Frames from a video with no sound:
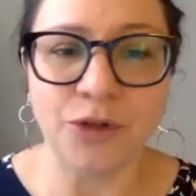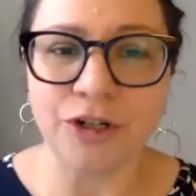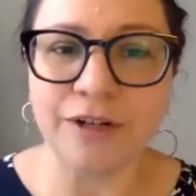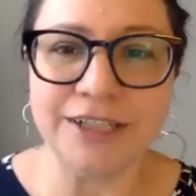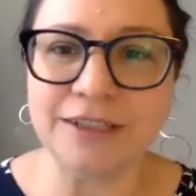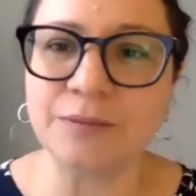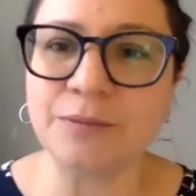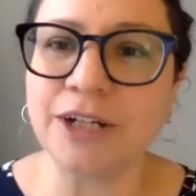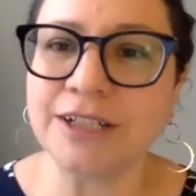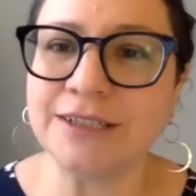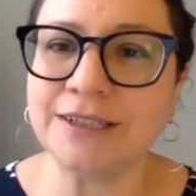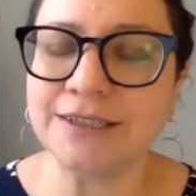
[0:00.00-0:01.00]
crisis
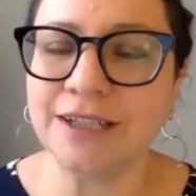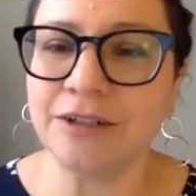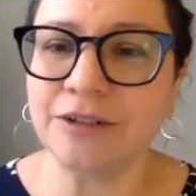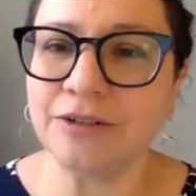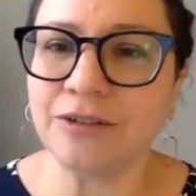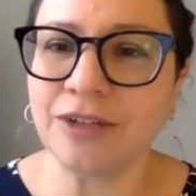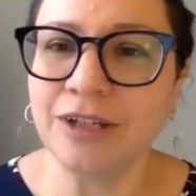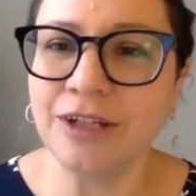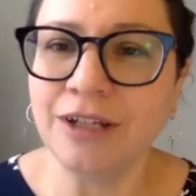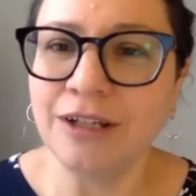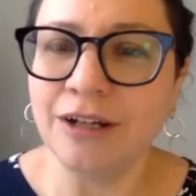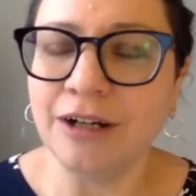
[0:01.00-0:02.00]
pregnancy centers,
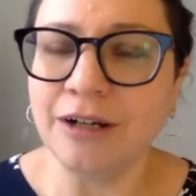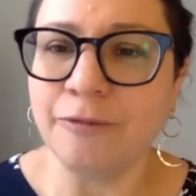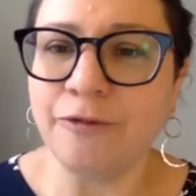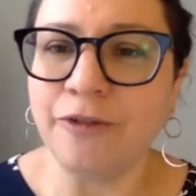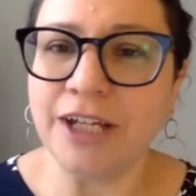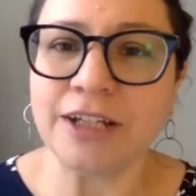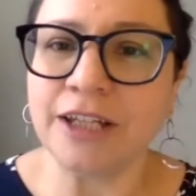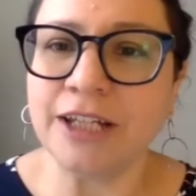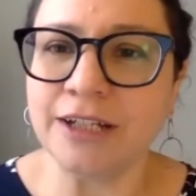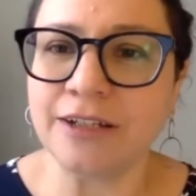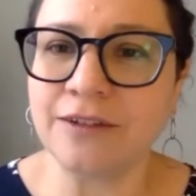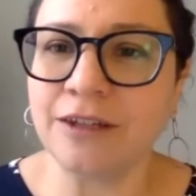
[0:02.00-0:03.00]
fake
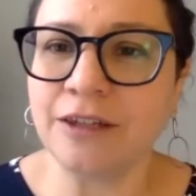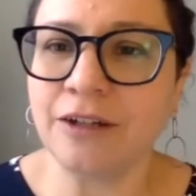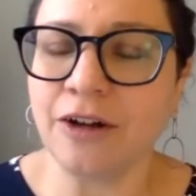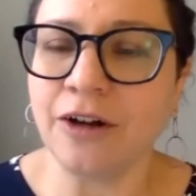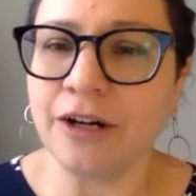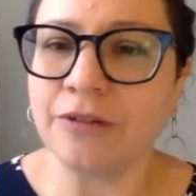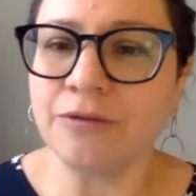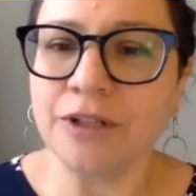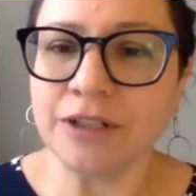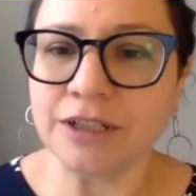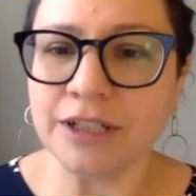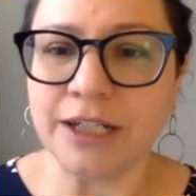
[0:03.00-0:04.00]
clinics than there are
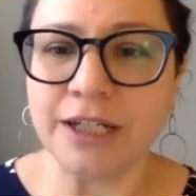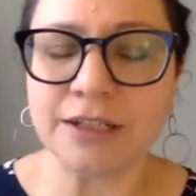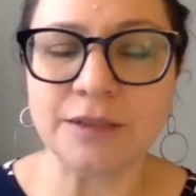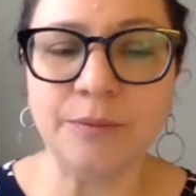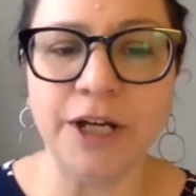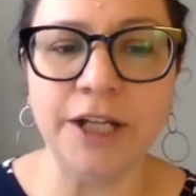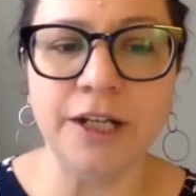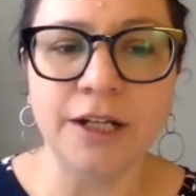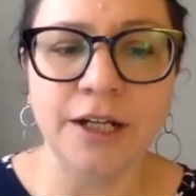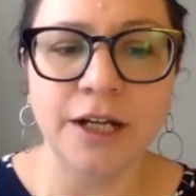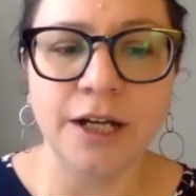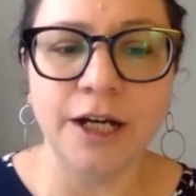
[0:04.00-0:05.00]
real clinics. But
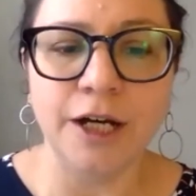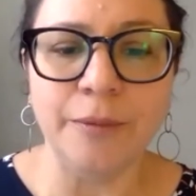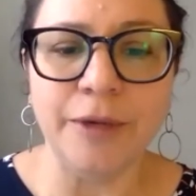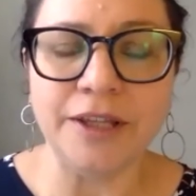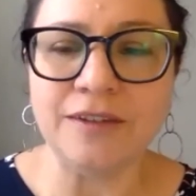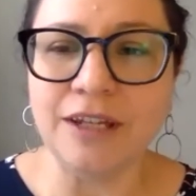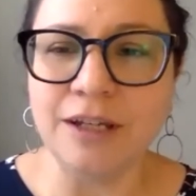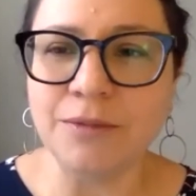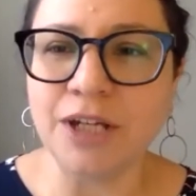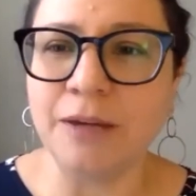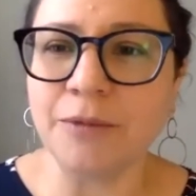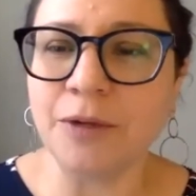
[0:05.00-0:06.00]
at the same
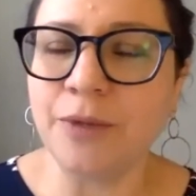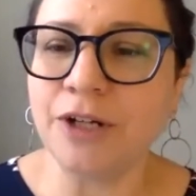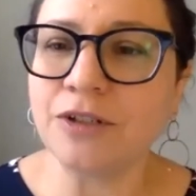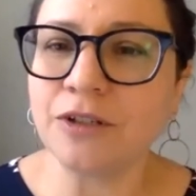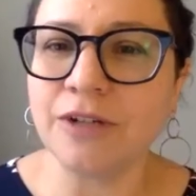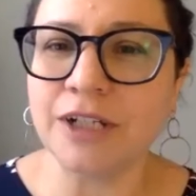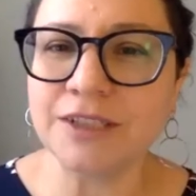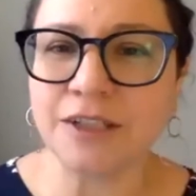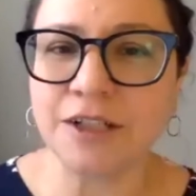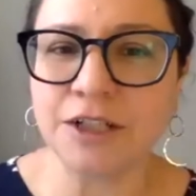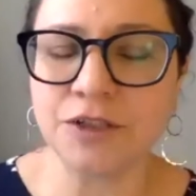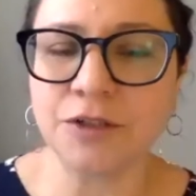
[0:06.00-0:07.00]
time, compared to the rest of the
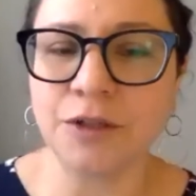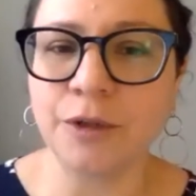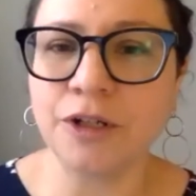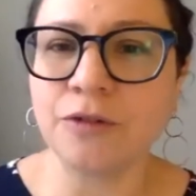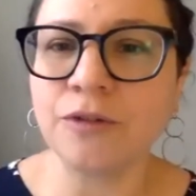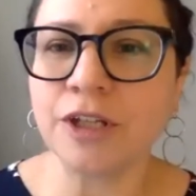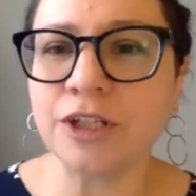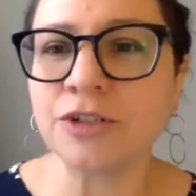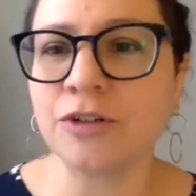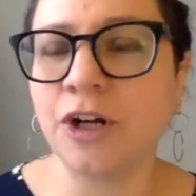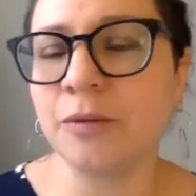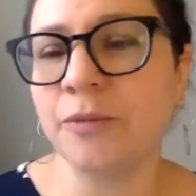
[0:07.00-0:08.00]
country, we're in a really
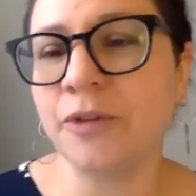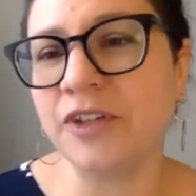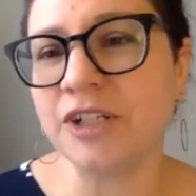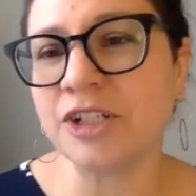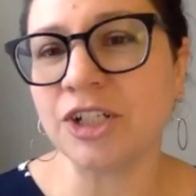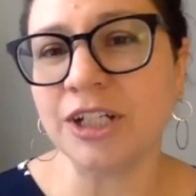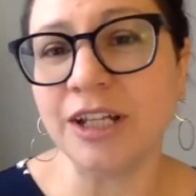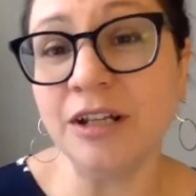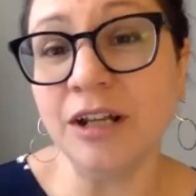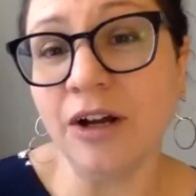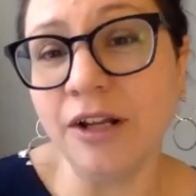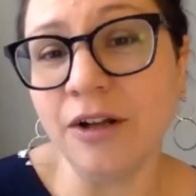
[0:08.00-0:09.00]
strong
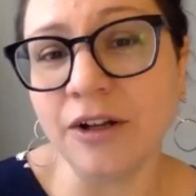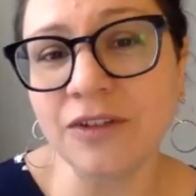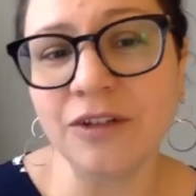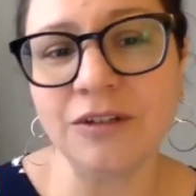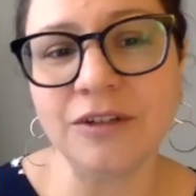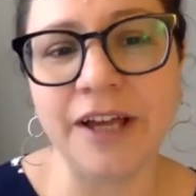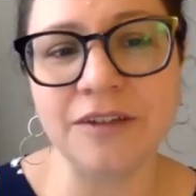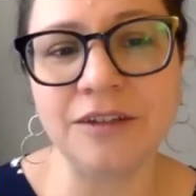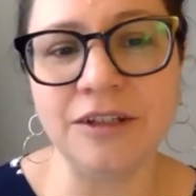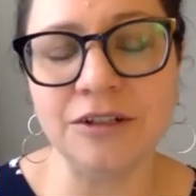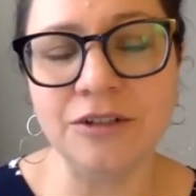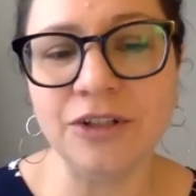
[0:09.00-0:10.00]
position. And also last
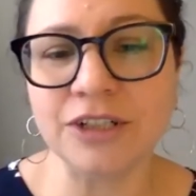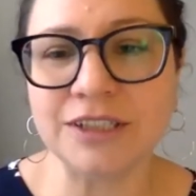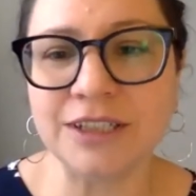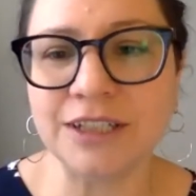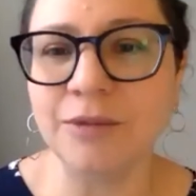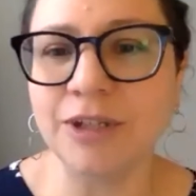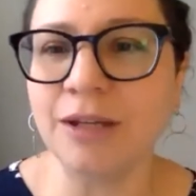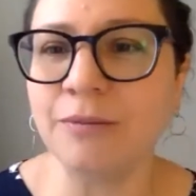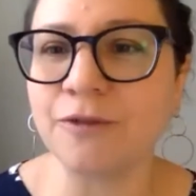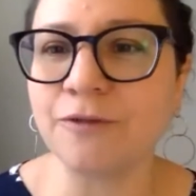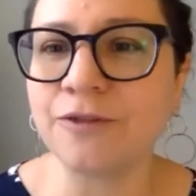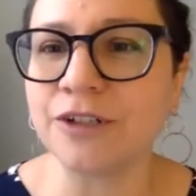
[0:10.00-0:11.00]
year, New York City became
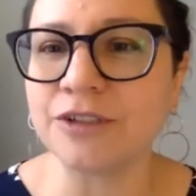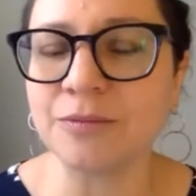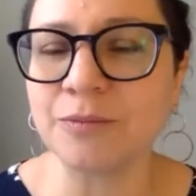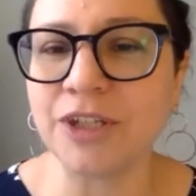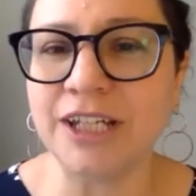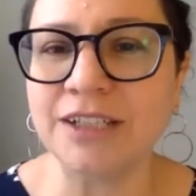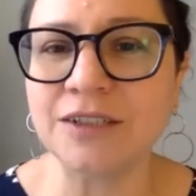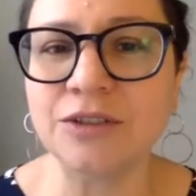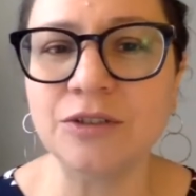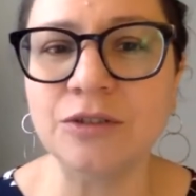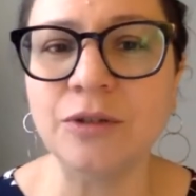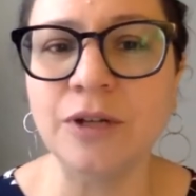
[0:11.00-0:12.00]
the first place
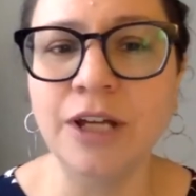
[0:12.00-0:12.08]
to